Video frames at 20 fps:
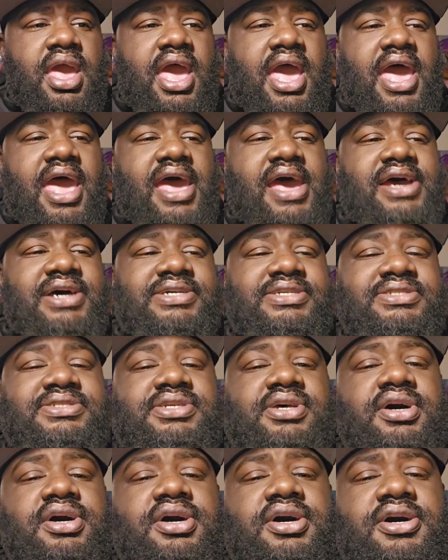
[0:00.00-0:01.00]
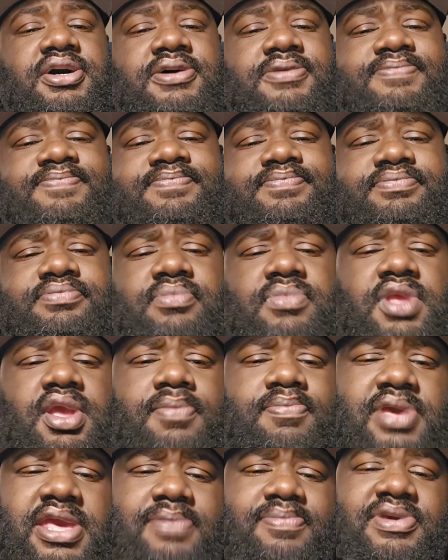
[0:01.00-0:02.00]
as um,
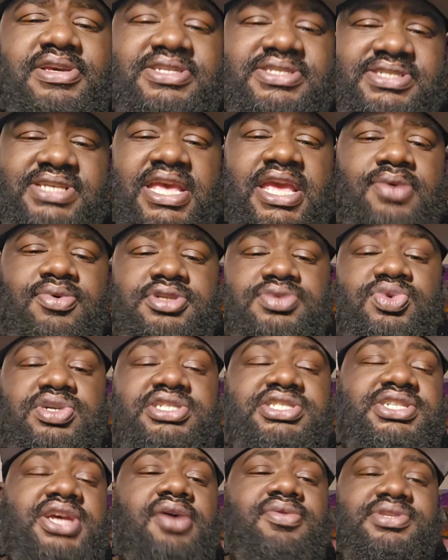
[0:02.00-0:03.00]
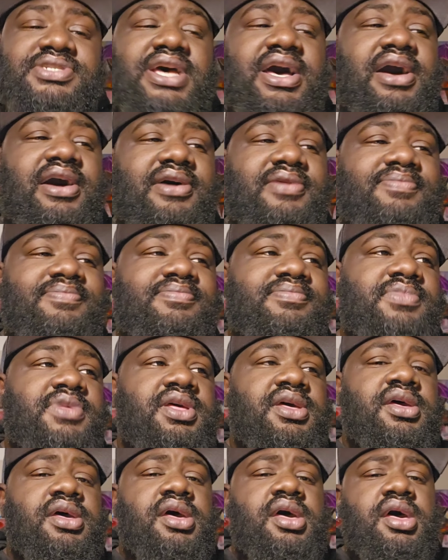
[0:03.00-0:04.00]
PBC was with Showtime.
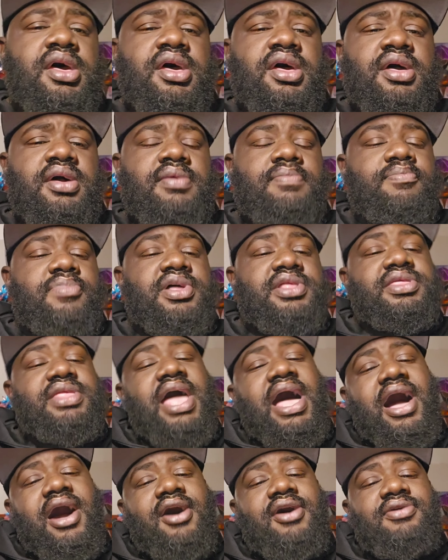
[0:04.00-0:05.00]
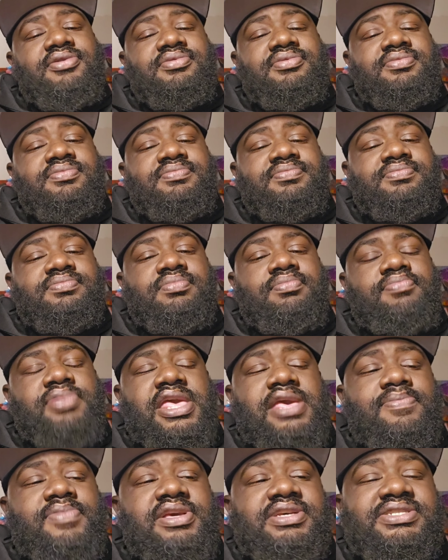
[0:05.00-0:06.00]
But now
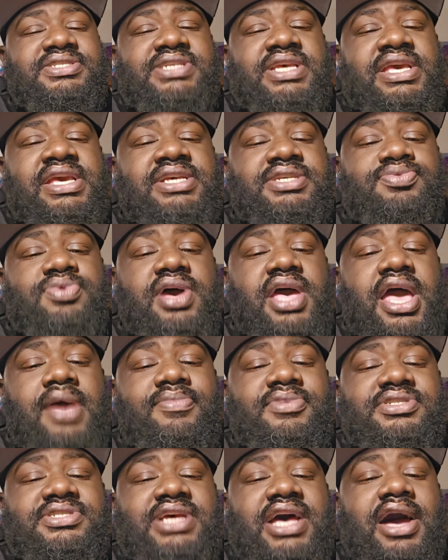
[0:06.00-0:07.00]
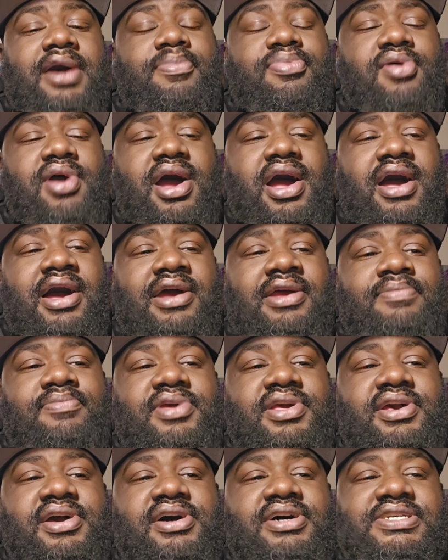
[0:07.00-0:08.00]
PBC is with Amazon Prime
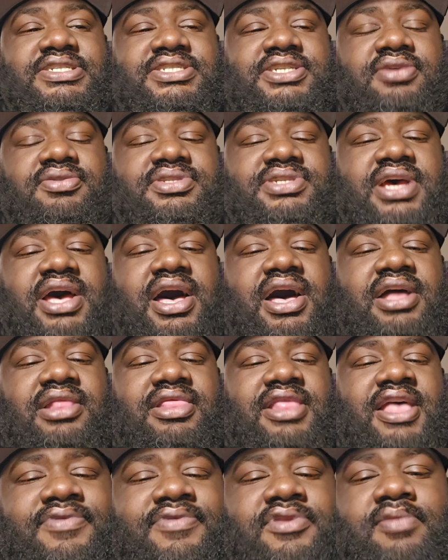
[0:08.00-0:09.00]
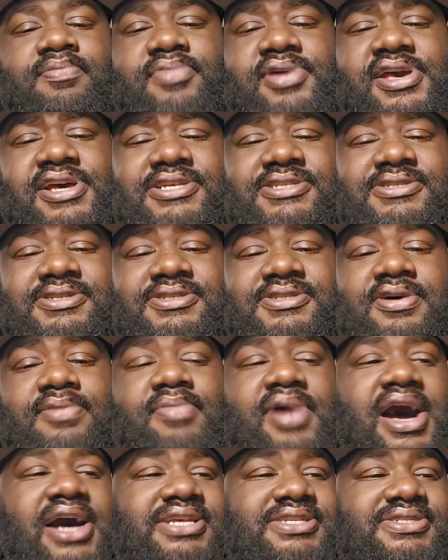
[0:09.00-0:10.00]
because Showtime the business of
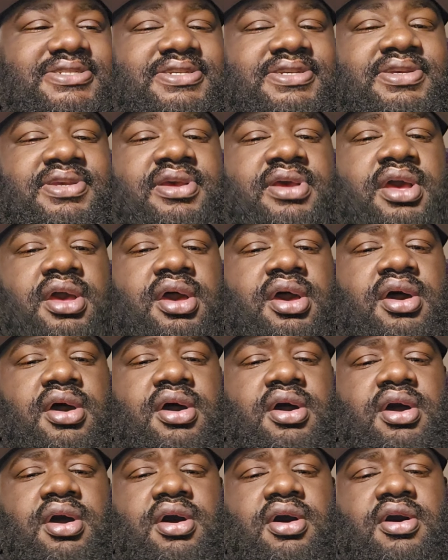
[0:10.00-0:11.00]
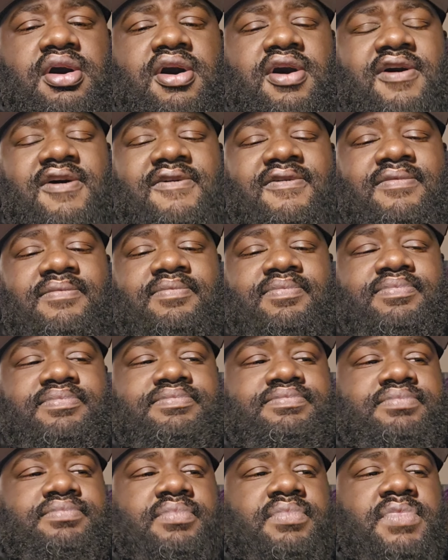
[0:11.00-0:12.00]
boxing.
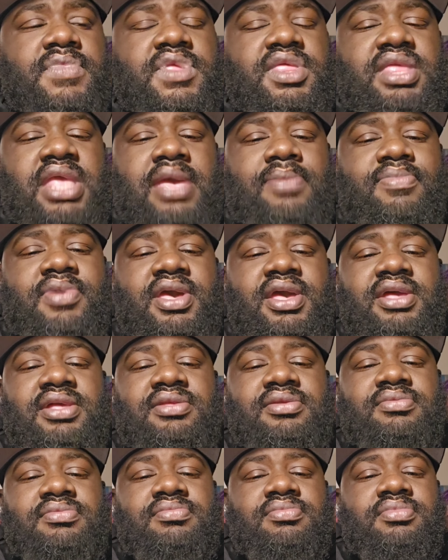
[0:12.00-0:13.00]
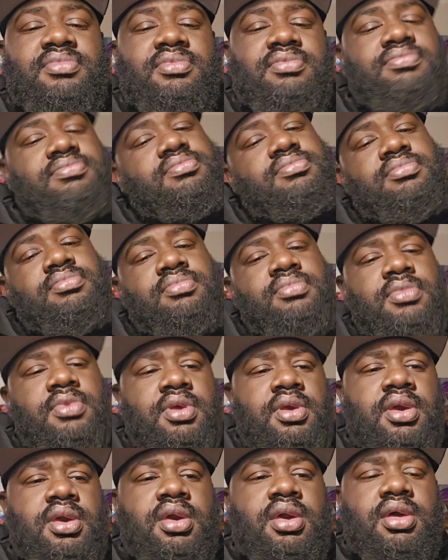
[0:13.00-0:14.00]
Um, they've been
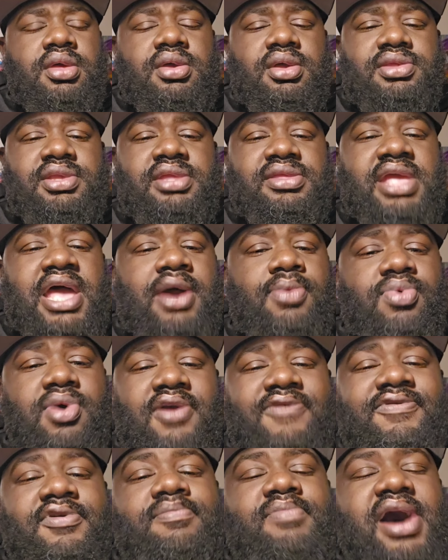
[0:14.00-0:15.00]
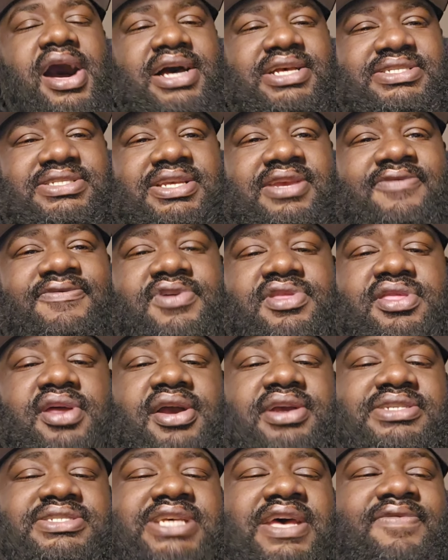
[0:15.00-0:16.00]
the network for boxing for
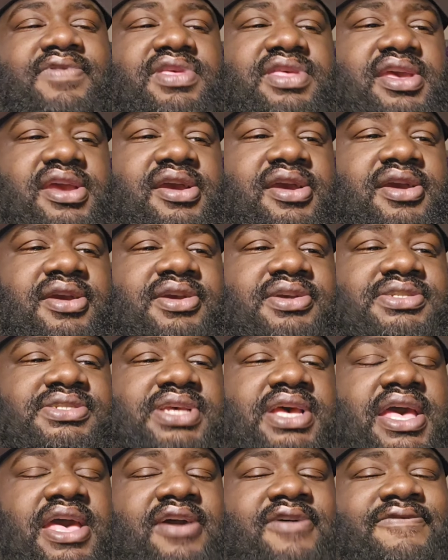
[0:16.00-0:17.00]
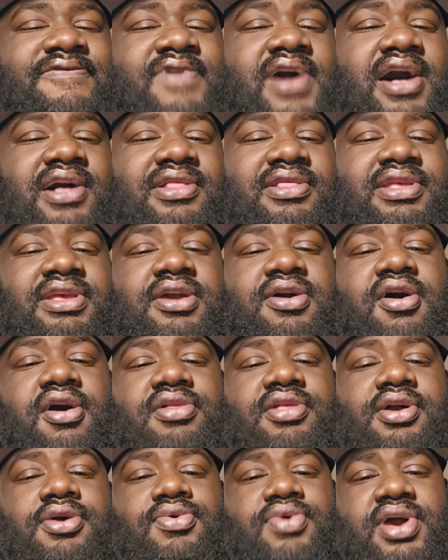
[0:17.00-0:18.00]
37 years and finally
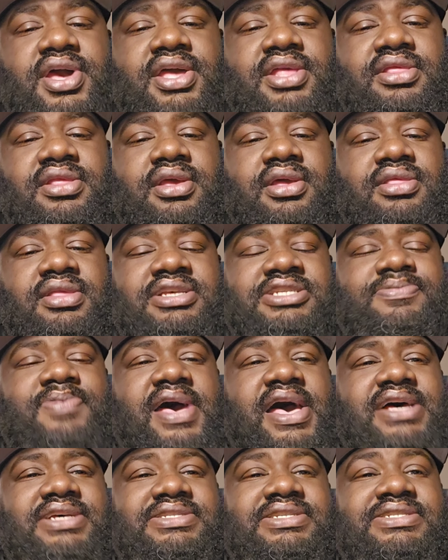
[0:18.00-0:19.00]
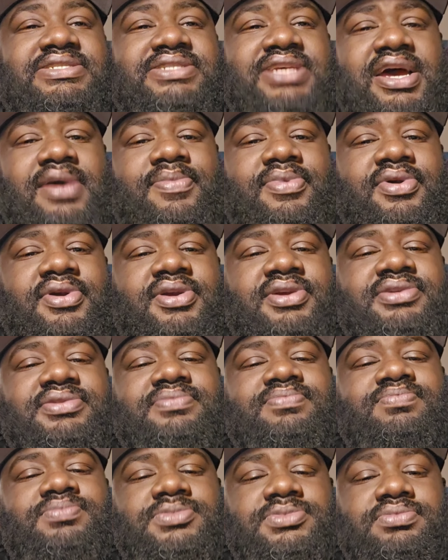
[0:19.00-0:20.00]
called it quit this past December
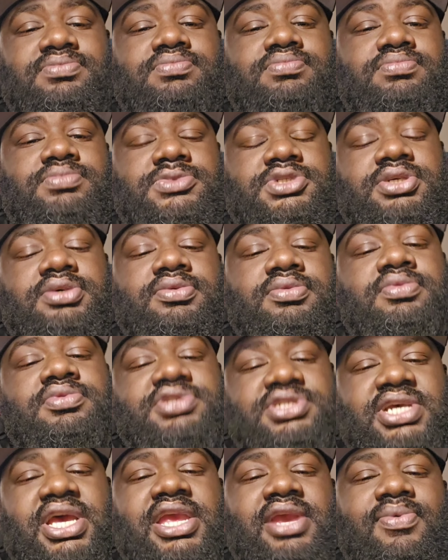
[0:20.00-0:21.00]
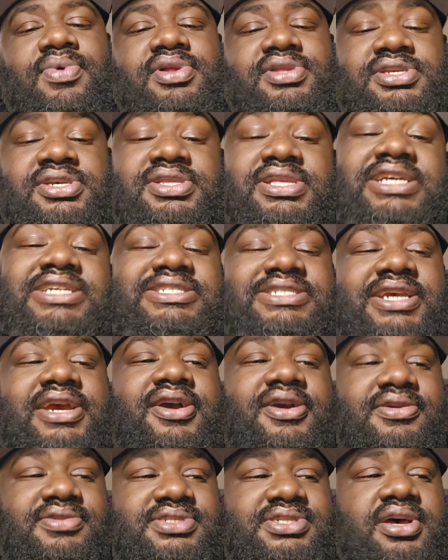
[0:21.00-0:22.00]
to January to this
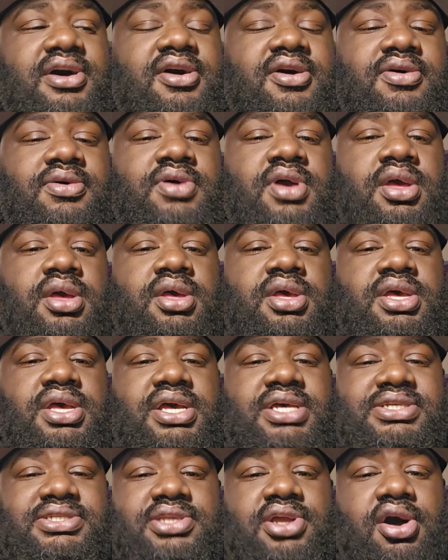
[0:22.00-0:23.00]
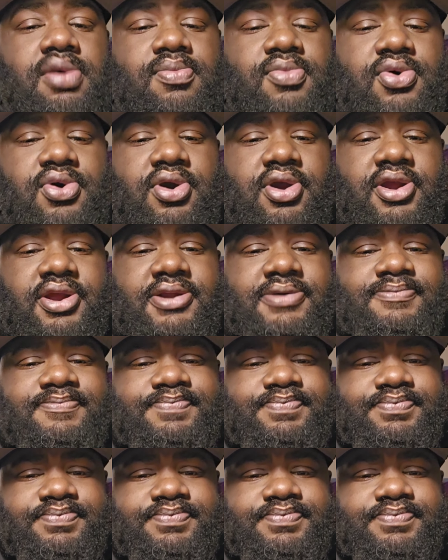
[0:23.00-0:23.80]
year. So it's no more